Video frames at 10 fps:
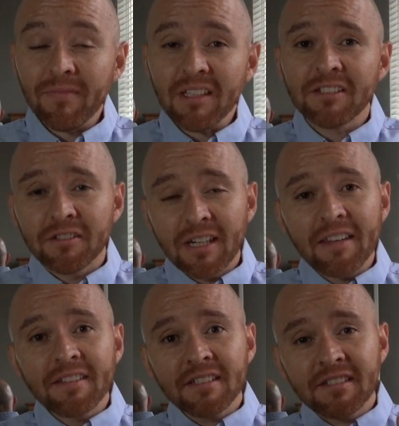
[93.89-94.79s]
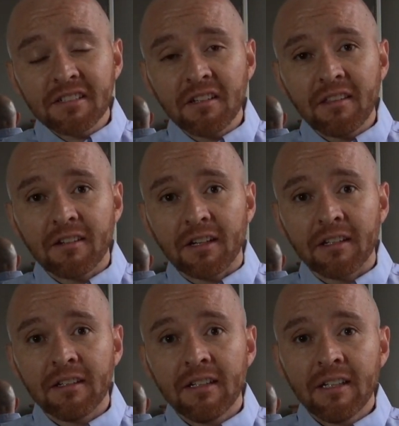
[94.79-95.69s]
So you had this existing
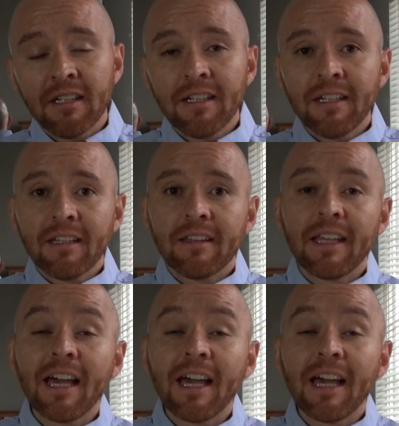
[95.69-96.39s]
theory. They